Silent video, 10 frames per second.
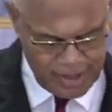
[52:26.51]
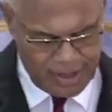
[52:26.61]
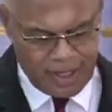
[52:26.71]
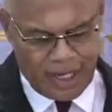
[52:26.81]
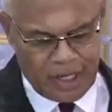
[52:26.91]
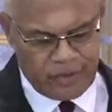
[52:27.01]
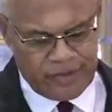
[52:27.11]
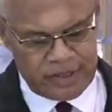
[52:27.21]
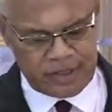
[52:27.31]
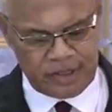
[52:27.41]
like of
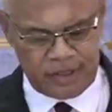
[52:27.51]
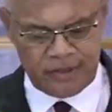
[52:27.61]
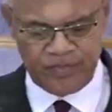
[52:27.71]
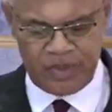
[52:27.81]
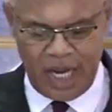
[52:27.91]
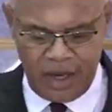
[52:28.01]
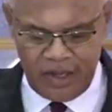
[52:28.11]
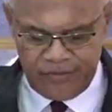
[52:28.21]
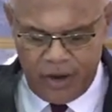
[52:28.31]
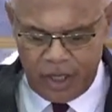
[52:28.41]
this. Now
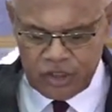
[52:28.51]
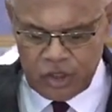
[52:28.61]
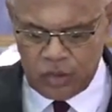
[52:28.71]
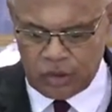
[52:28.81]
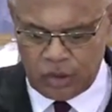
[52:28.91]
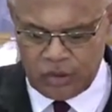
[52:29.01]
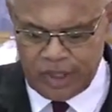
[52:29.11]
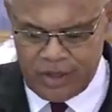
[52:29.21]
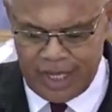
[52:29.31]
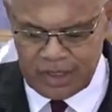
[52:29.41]
if God so clothed the
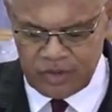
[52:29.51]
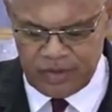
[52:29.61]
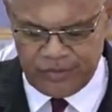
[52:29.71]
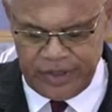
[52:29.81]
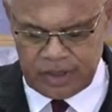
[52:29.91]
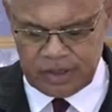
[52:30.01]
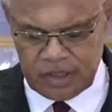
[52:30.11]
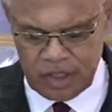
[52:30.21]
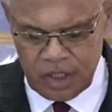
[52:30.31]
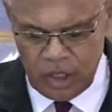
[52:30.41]
grass of the fields,
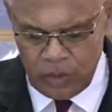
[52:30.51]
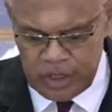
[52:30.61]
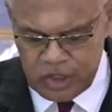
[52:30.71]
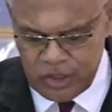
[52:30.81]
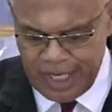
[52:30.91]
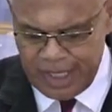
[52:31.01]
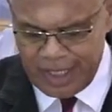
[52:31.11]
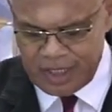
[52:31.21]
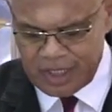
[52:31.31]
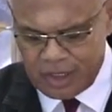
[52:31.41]
which today
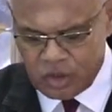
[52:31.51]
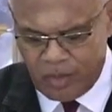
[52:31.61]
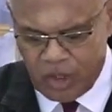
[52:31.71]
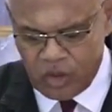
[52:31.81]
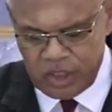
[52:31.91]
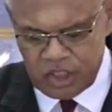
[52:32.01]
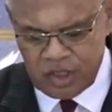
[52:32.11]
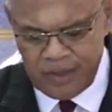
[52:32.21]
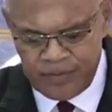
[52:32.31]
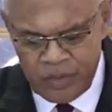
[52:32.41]
is and tomorrow is
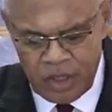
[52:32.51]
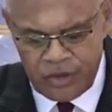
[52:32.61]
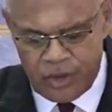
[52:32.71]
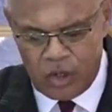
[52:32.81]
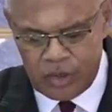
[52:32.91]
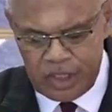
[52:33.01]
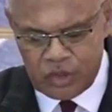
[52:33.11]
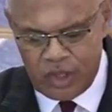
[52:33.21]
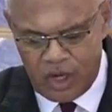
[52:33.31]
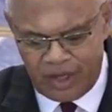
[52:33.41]
thrown
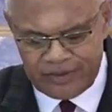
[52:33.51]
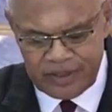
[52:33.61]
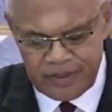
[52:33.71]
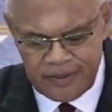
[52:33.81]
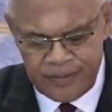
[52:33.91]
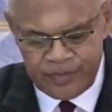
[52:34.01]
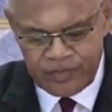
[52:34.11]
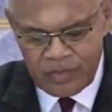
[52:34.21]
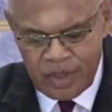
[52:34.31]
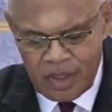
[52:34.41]
into the oven,
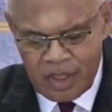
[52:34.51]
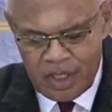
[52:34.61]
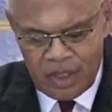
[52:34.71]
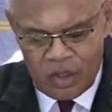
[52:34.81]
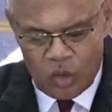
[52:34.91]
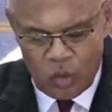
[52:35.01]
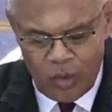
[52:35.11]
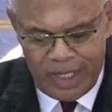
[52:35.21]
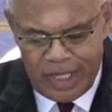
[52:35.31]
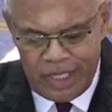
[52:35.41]

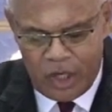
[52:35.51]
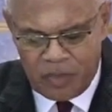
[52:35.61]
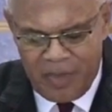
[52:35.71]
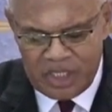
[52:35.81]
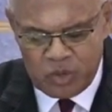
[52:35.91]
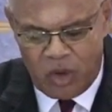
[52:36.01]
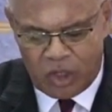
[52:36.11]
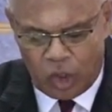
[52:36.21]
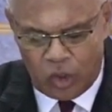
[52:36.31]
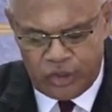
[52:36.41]
will he not much more
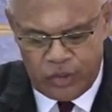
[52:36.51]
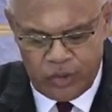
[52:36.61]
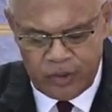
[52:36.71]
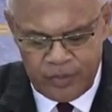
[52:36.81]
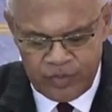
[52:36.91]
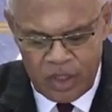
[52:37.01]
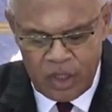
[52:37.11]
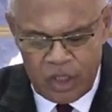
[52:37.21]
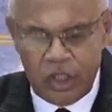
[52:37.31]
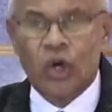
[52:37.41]
clothe you,
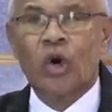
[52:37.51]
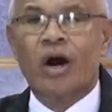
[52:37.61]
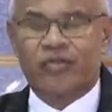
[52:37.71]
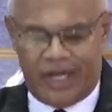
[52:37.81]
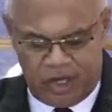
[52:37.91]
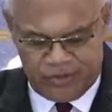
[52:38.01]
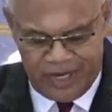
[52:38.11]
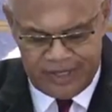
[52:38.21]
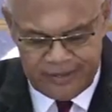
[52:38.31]
you of little faith?